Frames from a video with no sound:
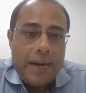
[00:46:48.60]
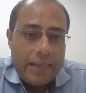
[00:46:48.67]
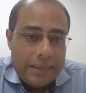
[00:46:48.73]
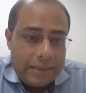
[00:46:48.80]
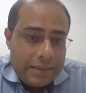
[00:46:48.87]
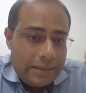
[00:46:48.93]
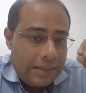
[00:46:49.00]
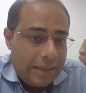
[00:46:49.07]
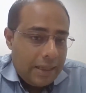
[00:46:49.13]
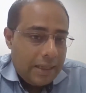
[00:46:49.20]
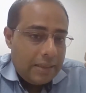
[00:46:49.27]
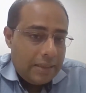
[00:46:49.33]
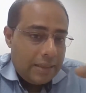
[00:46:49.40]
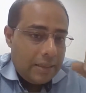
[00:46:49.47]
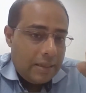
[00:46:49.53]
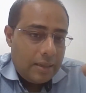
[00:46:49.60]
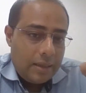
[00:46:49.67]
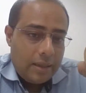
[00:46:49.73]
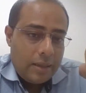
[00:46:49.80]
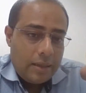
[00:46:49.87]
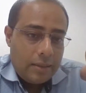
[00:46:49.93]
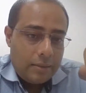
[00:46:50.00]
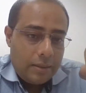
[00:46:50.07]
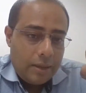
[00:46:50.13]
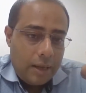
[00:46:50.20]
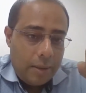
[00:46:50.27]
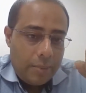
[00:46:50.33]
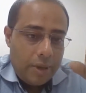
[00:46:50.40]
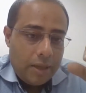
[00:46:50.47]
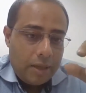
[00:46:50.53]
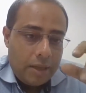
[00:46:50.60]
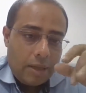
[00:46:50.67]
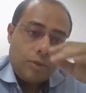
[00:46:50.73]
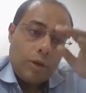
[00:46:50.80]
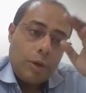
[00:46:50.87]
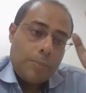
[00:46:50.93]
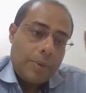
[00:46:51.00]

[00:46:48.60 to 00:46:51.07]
pattern change in the